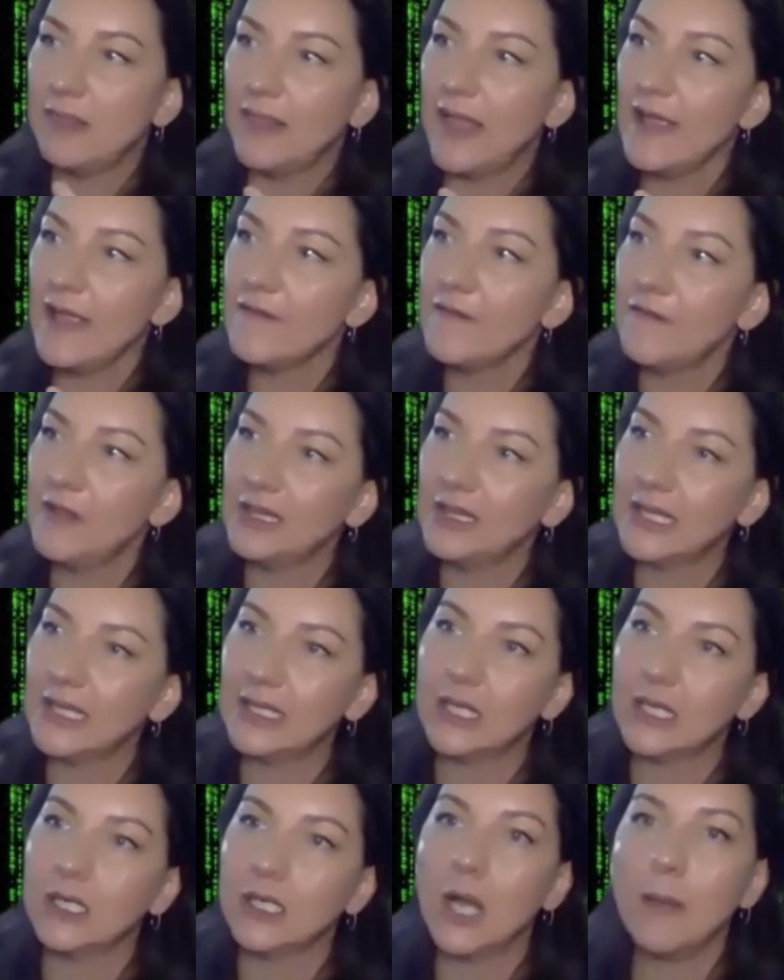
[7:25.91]
My life
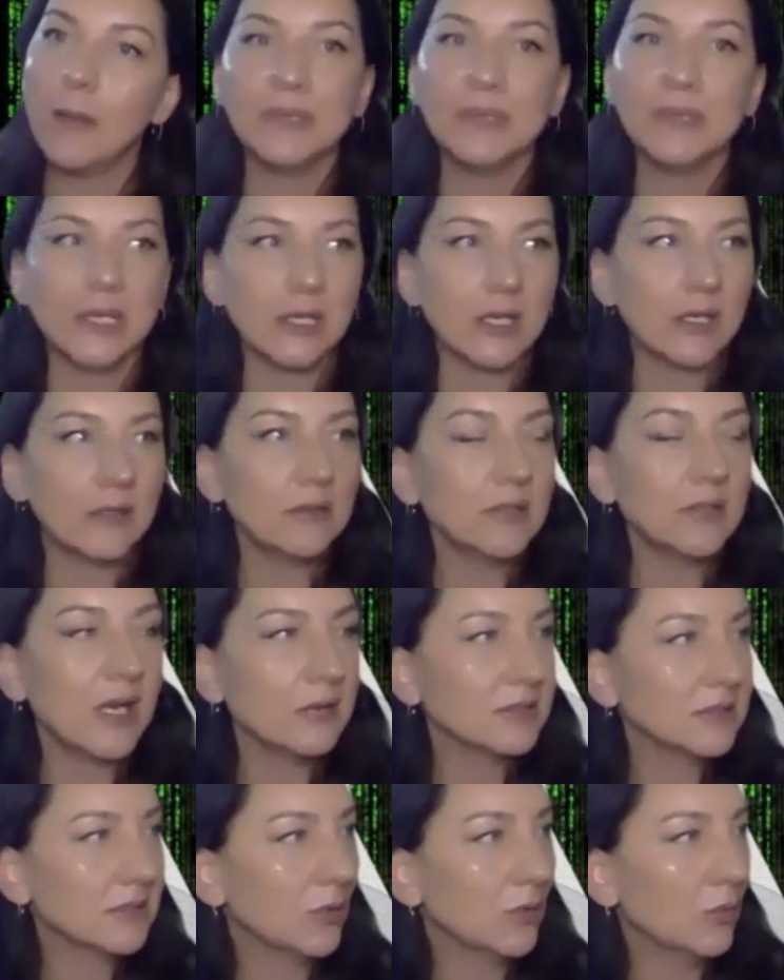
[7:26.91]
felt like a cupcake. I
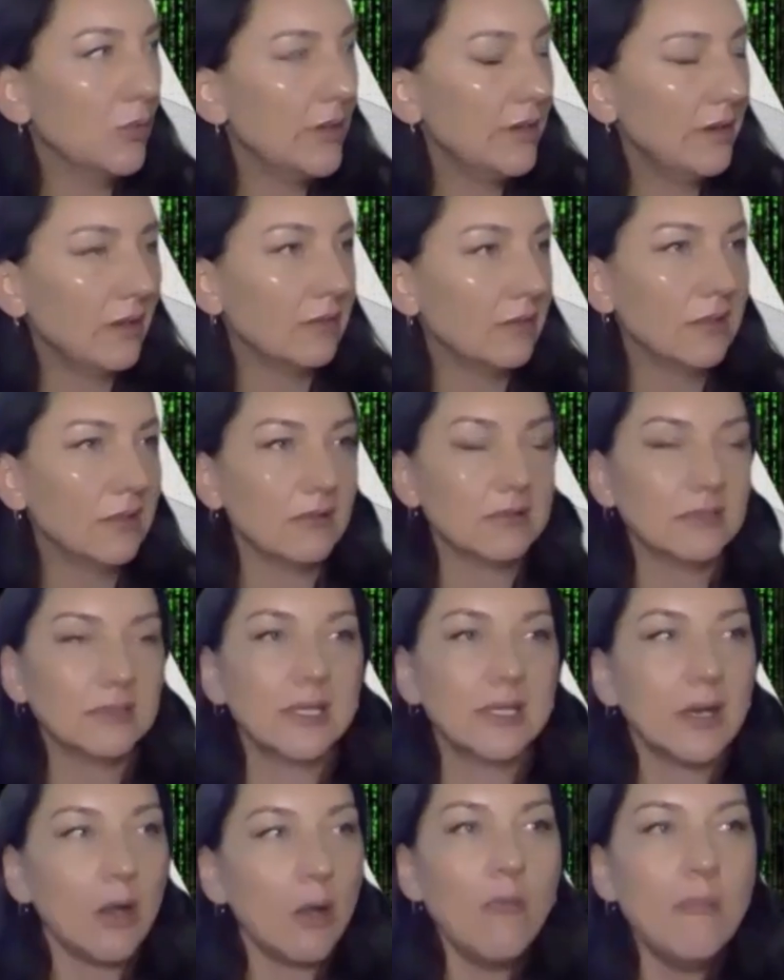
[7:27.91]
look out the window and I
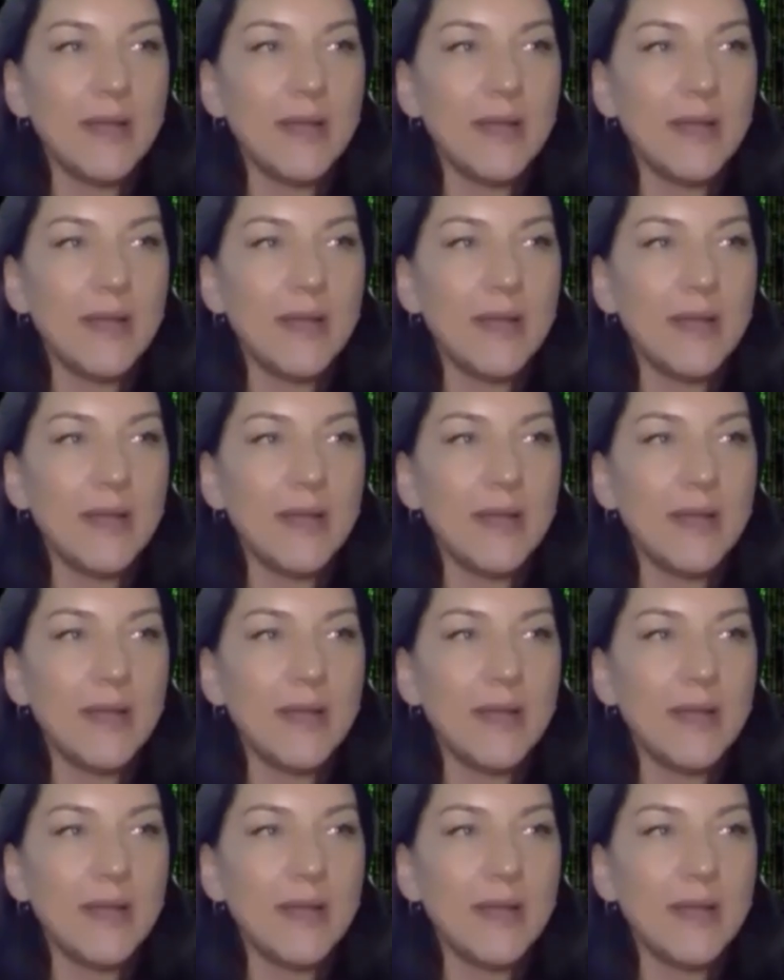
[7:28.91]
was like,